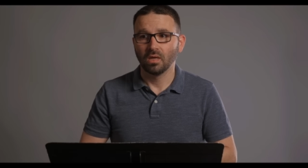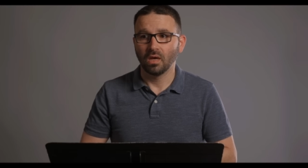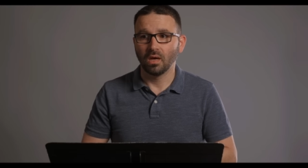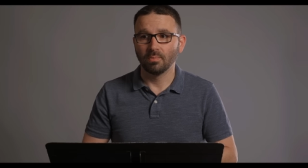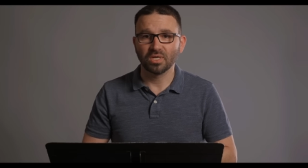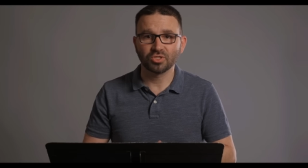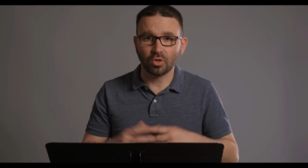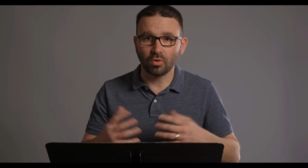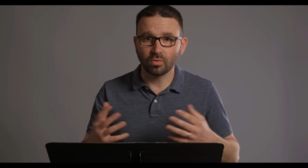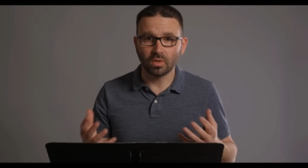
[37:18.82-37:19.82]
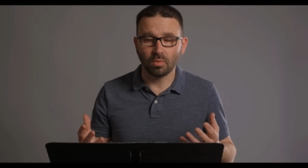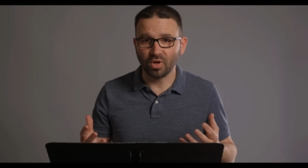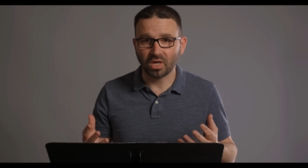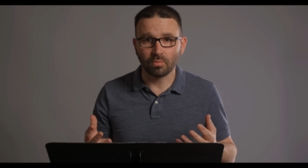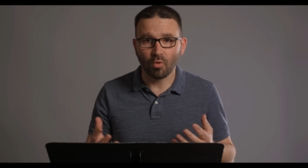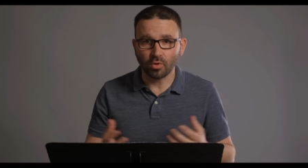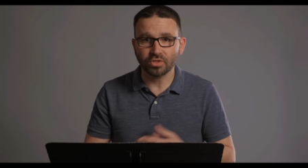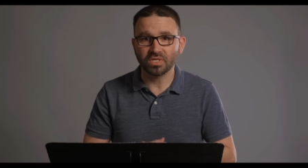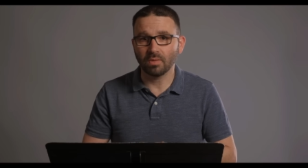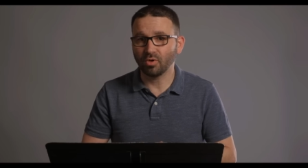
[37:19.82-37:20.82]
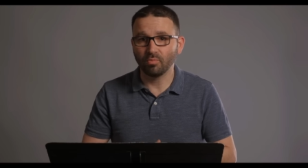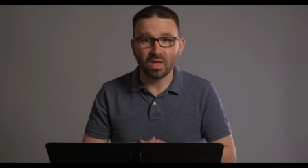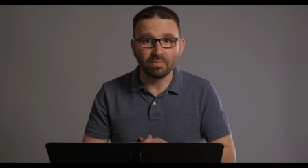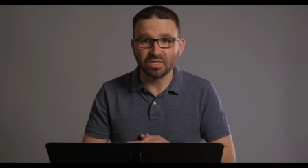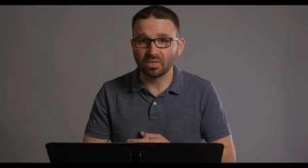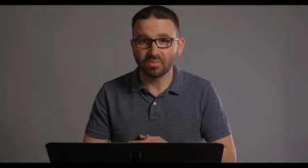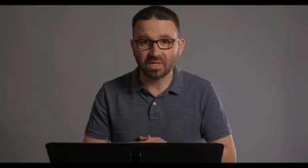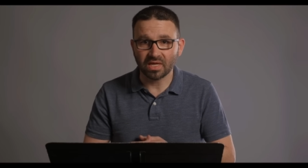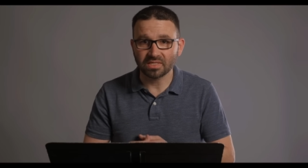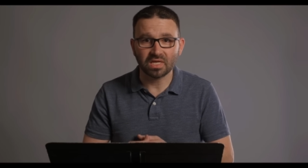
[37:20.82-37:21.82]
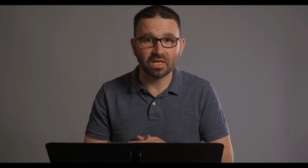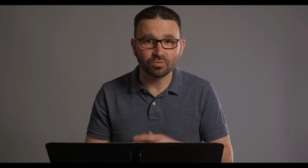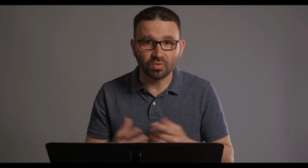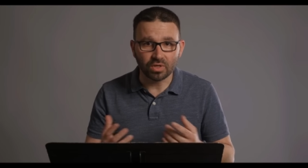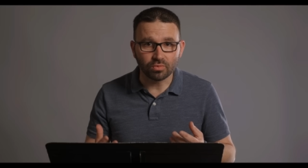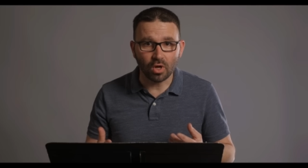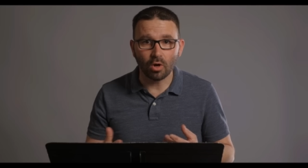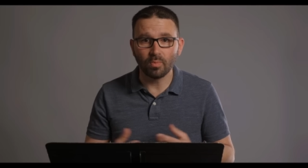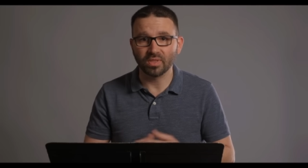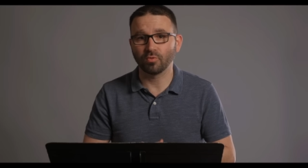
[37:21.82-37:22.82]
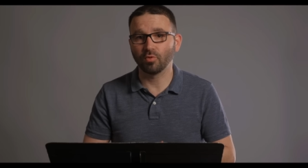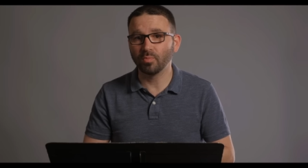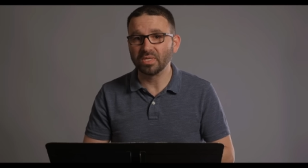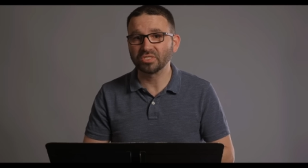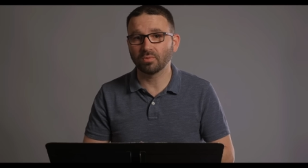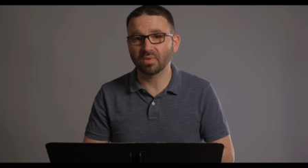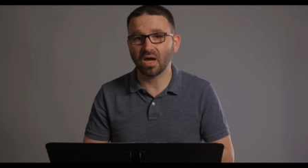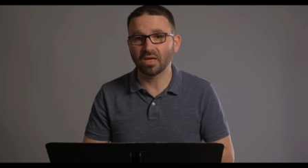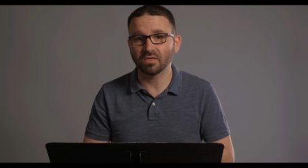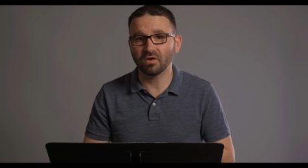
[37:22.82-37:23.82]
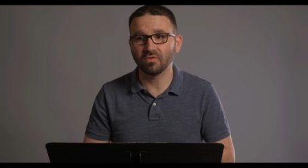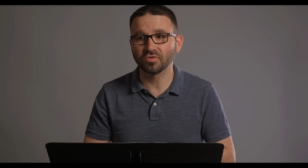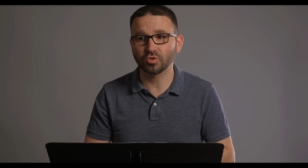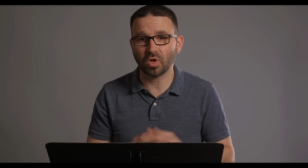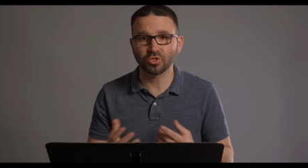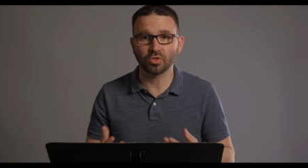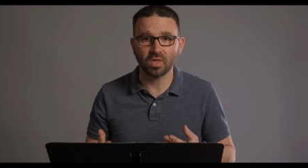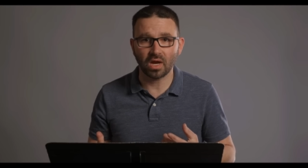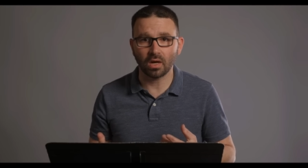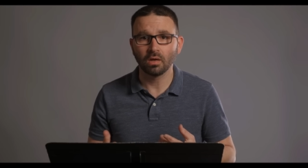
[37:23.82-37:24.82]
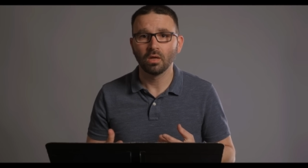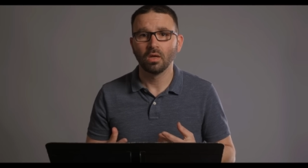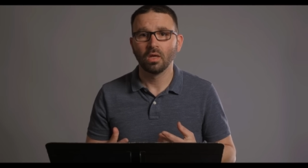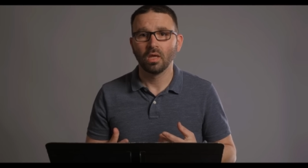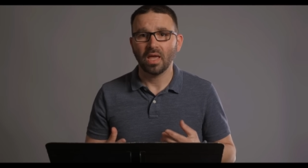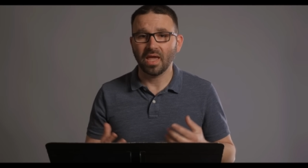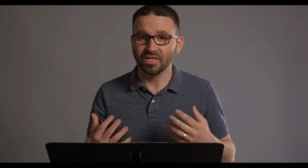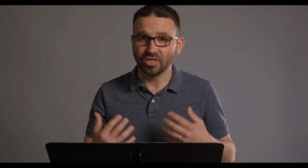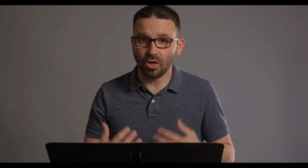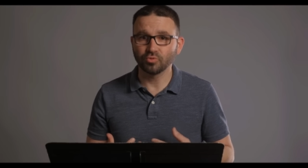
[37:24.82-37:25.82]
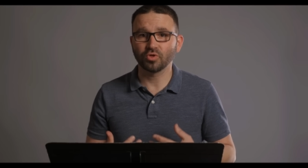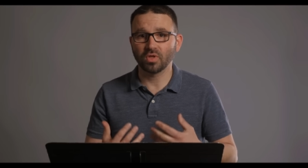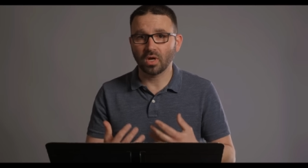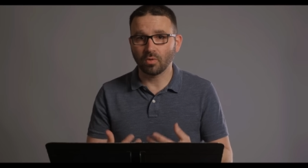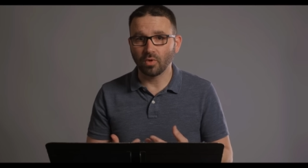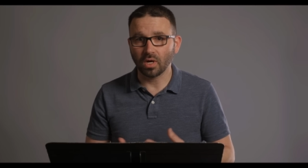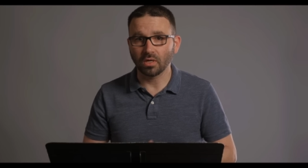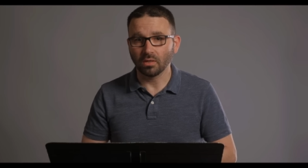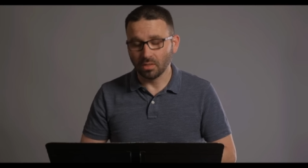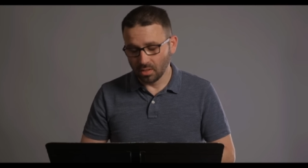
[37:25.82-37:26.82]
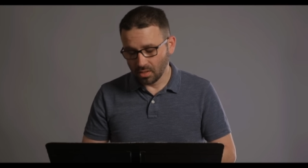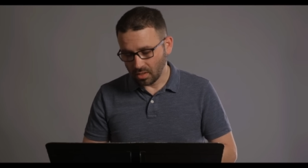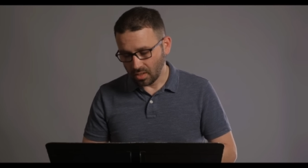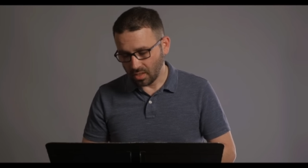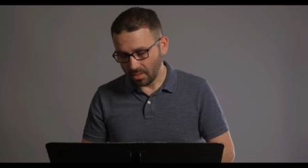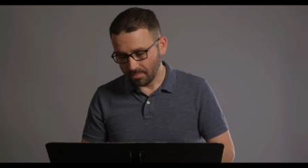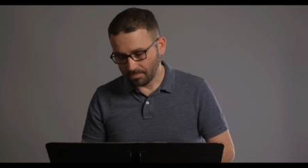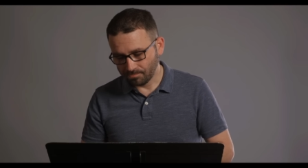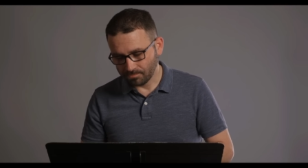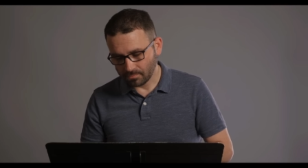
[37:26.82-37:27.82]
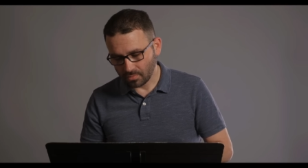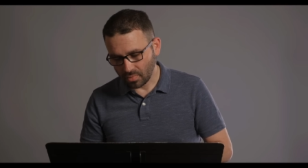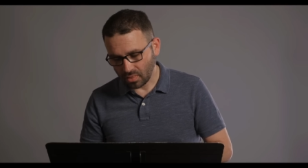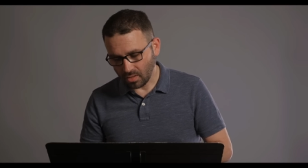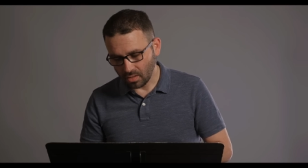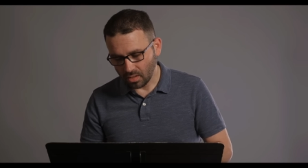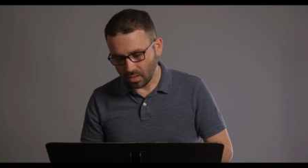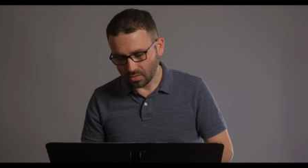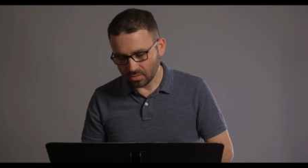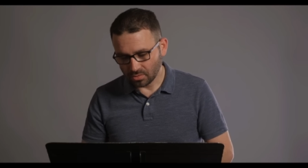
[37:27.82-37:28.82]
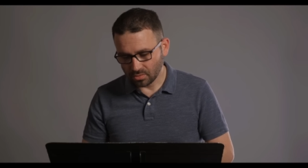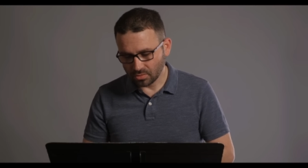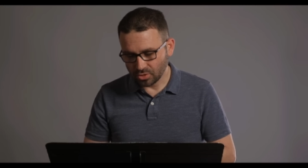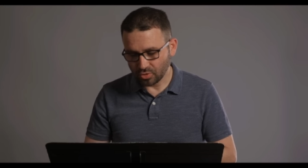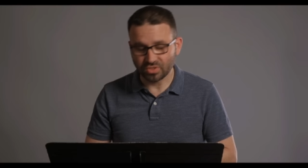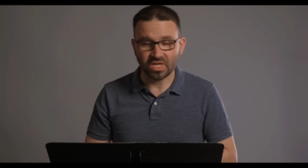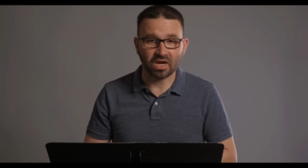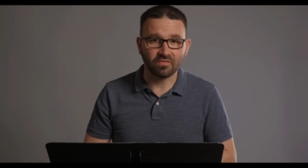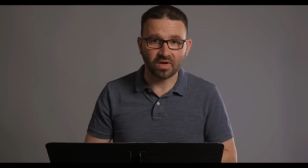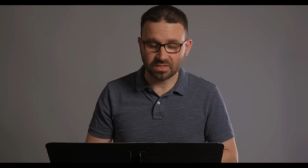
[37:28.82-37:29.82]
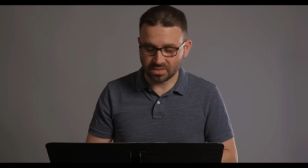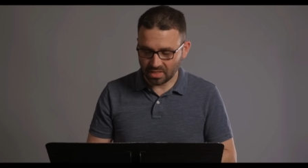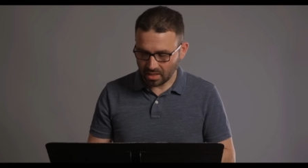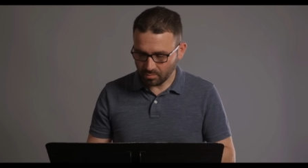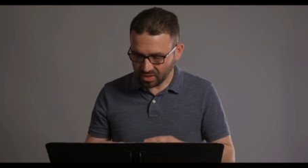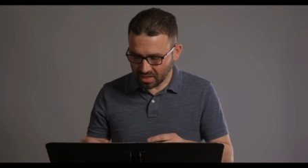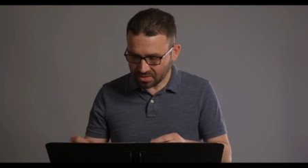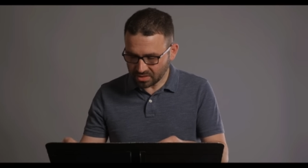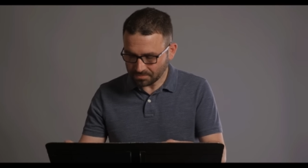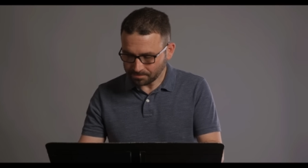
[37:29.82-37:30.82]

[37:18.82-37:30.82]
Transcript: um, a stone, a brick and mortar temple, may be something like a tent, we don't know, but there will be some kind of structure there and an altar there where um, uh, Jewish sacrifice is taking place.